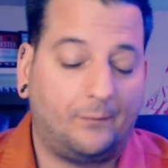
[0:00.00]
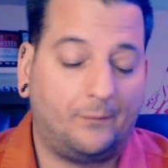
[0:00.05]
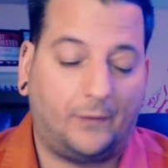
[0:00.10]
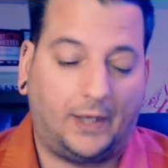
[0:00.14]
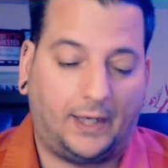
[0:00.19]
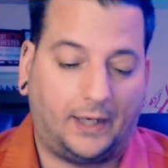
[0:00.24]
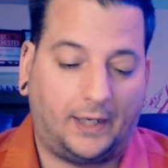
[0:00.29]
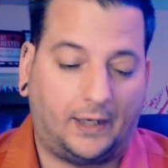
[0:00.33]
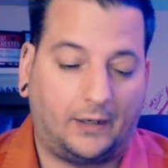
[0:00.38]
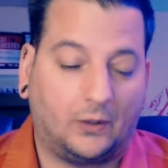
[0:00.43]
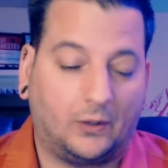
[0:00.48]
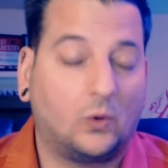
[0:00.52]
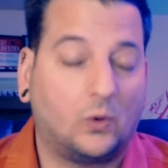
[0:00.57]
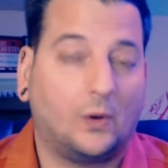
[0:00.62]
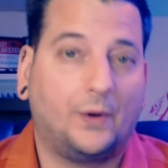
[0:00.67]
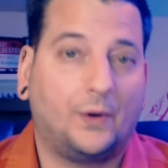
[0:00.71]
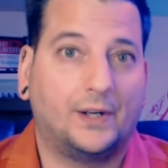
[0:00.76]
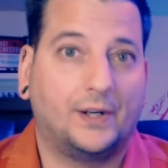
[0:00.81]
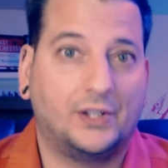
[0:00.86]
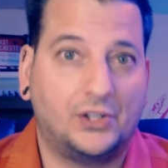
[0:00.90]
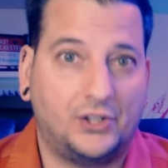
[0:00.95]
and a
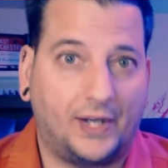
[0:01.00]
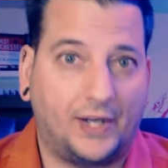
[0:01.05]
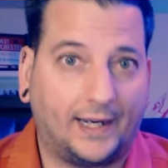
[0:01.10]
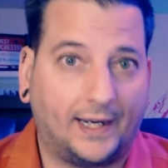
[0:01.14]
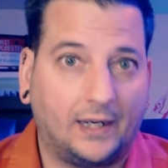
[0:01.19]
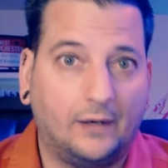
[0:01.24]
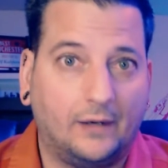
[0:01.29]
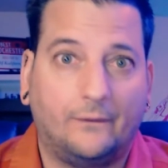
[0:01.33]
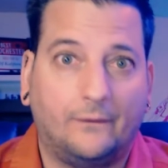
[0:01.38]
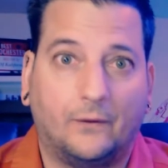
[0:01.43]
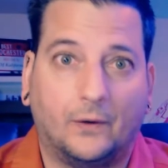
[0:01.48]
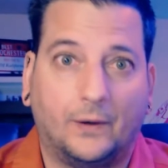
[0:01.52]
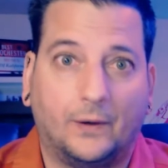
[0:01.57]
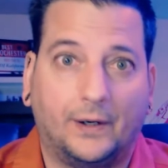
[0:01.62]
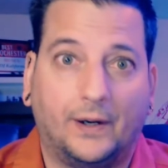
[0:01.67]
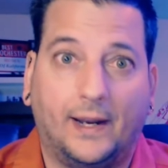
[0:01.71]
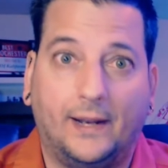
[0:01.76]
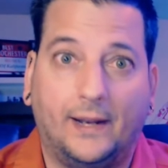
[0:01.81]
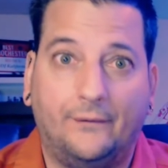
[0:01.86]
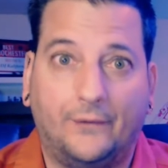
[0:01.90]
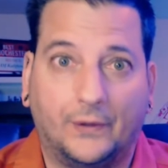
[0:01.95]
1/4 inch jack for your
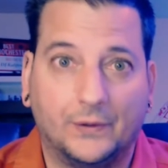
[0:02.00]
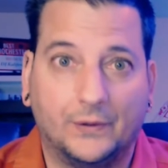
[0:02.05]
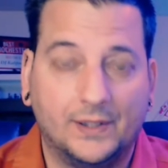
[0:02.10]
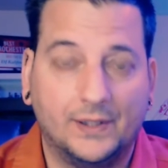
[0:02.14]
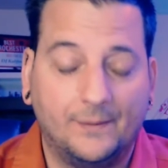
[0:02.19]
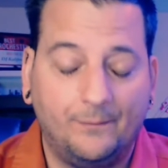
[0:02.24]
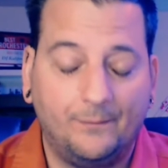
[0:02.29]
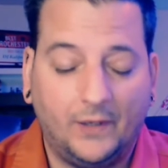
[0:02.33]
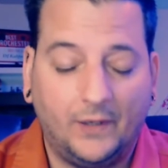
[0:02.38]
headphones.